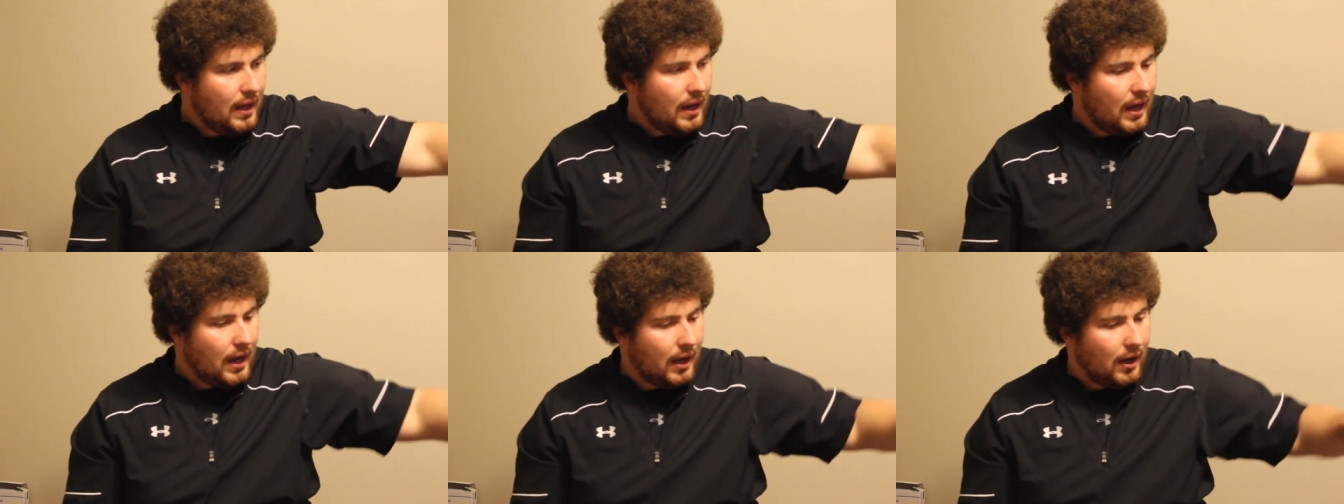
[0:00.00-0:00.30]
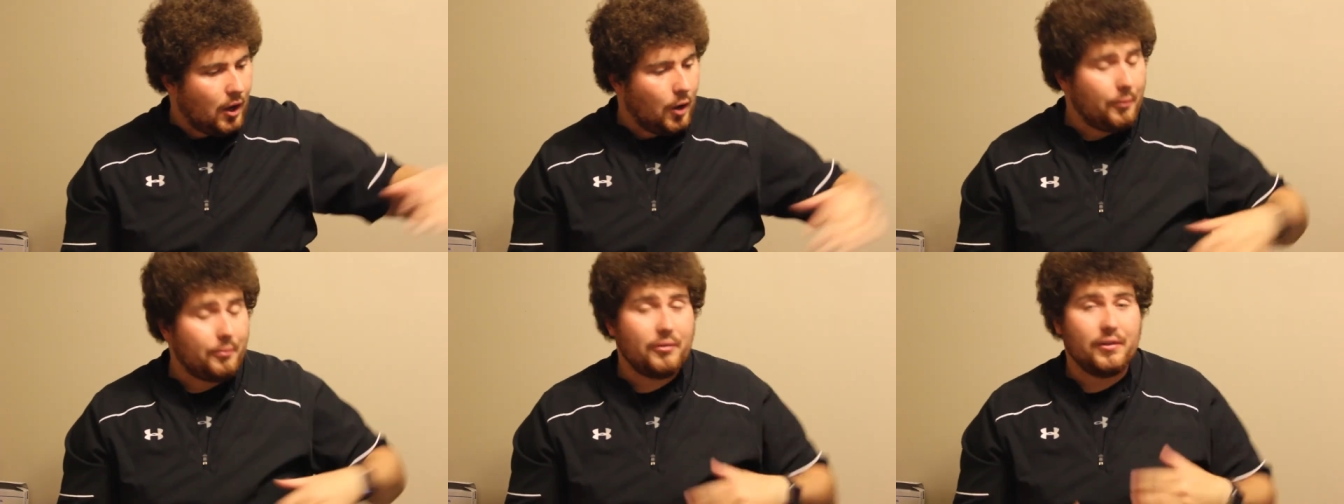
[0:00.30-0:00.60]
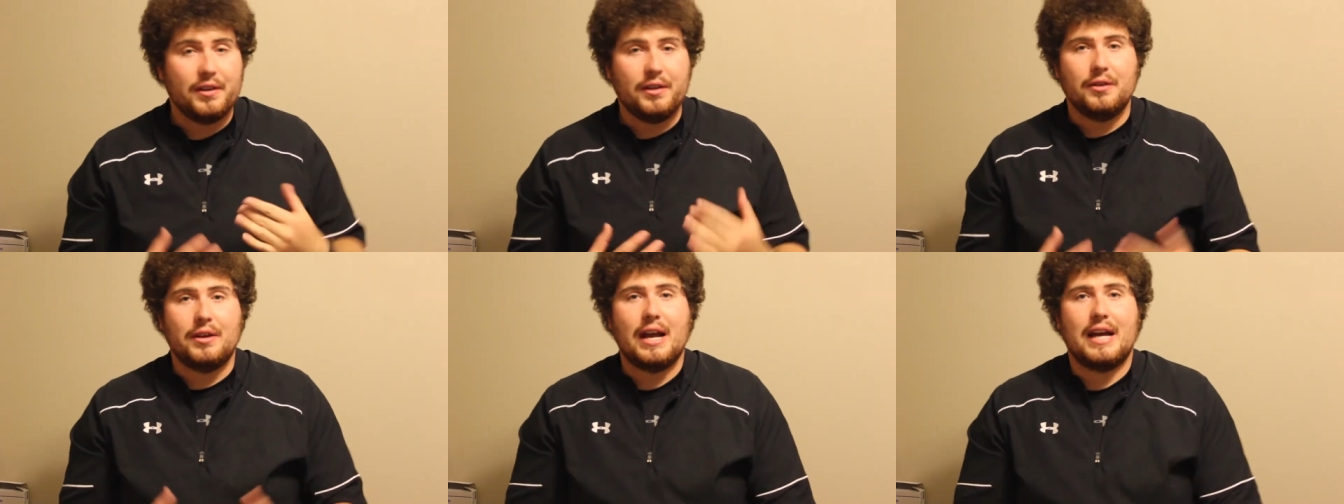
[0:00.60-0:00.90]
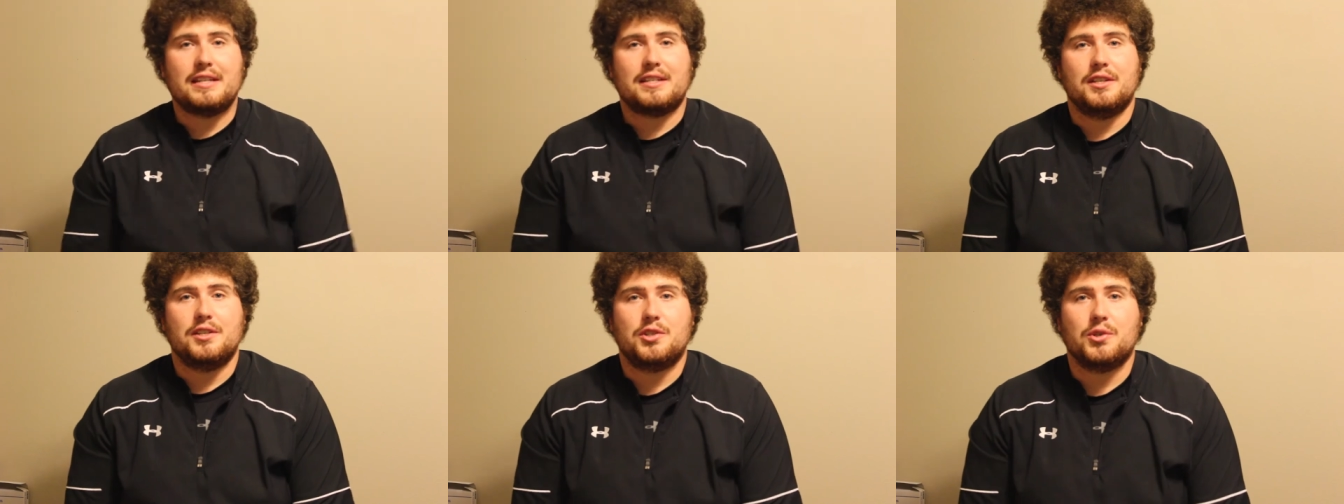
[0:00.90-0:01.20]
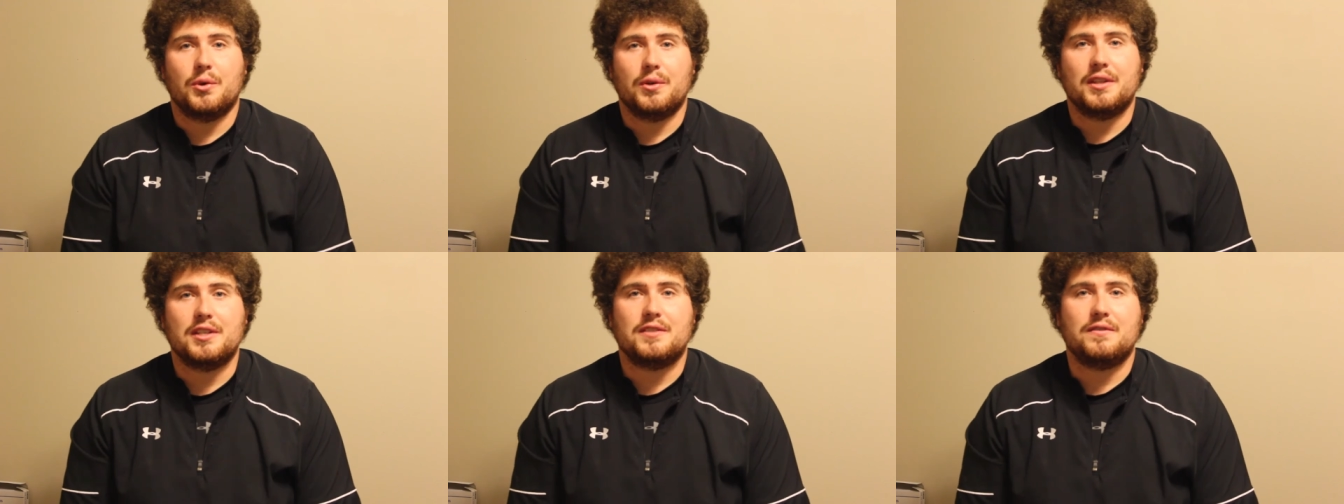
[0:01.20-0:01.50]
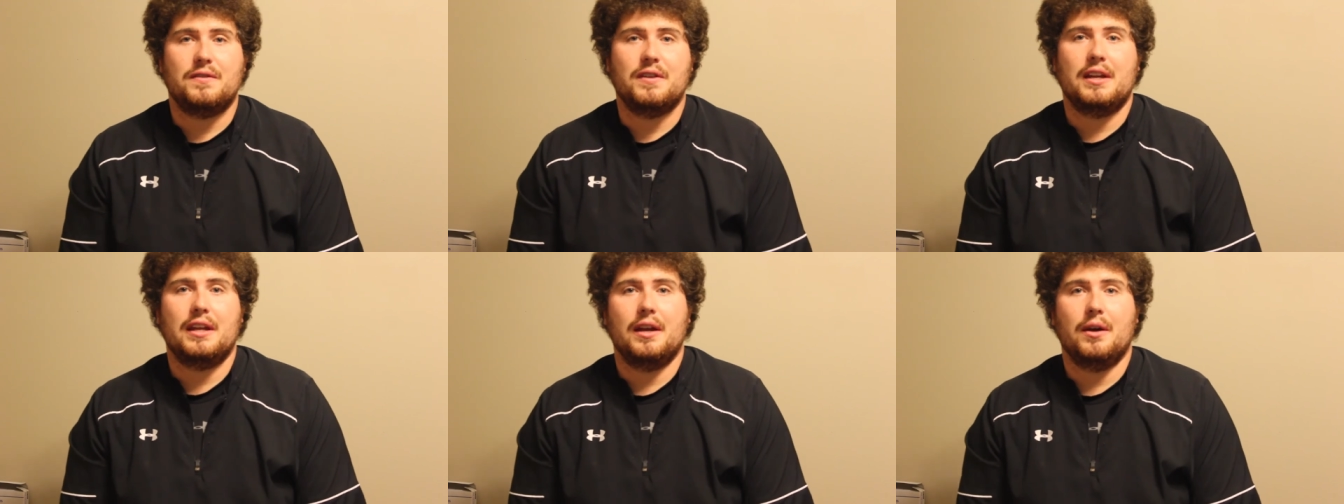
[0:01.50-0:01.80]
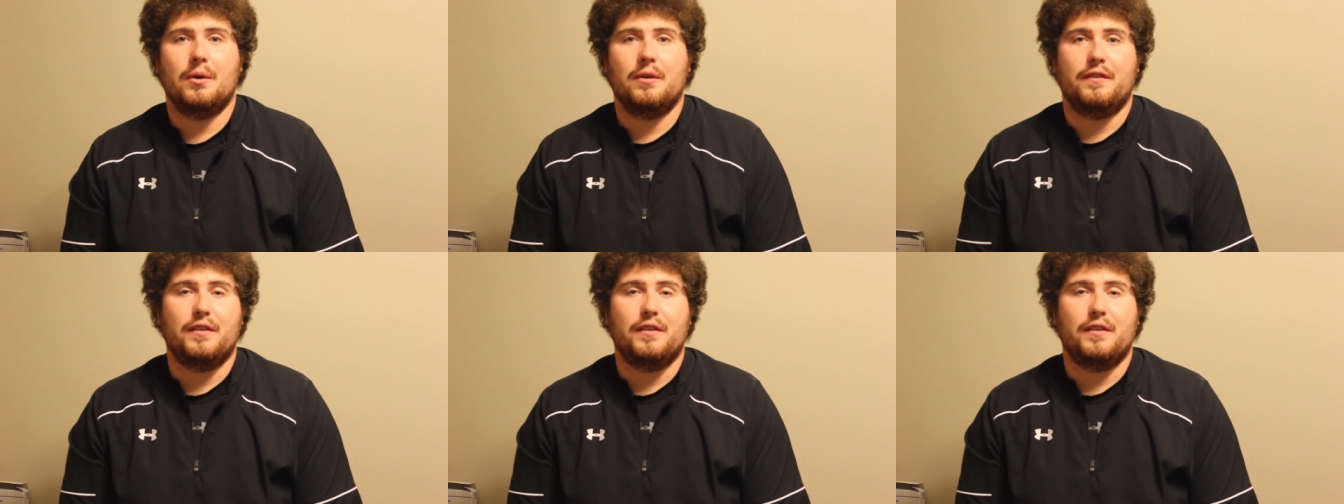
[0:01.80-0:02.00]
Uh, hopefully you guys enjoyed this video.